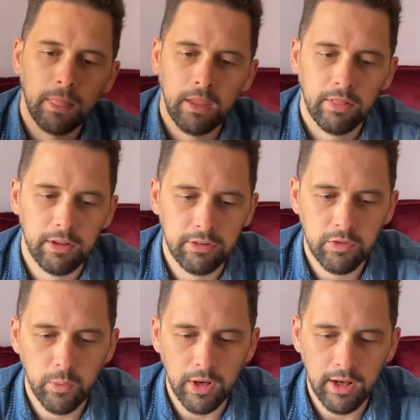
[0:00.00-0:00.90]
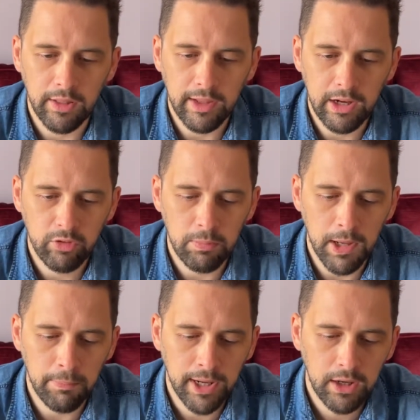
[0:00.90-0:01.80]
That's if you want to learn the
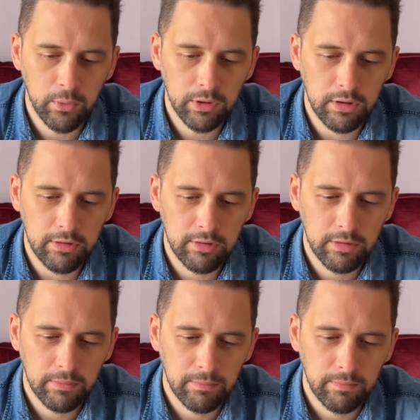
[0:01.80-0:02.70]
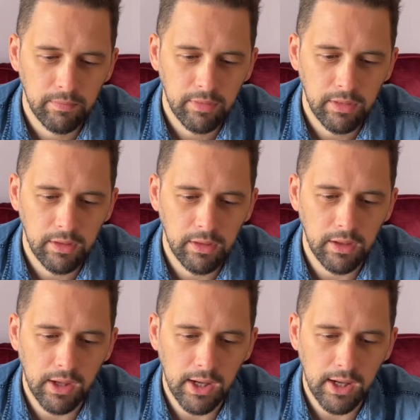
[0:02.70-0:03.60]
alphabet backwards.
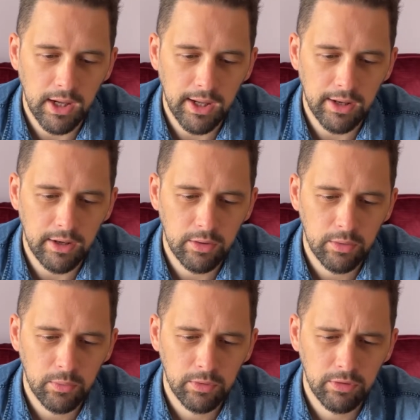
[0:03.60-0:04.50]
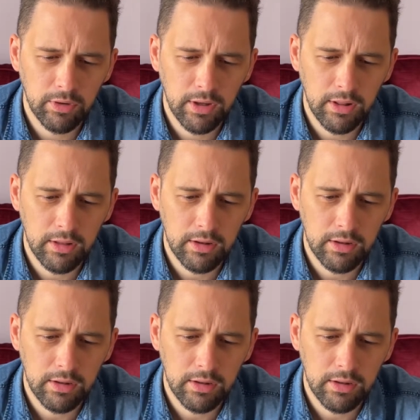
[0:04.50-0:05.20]
And was there another?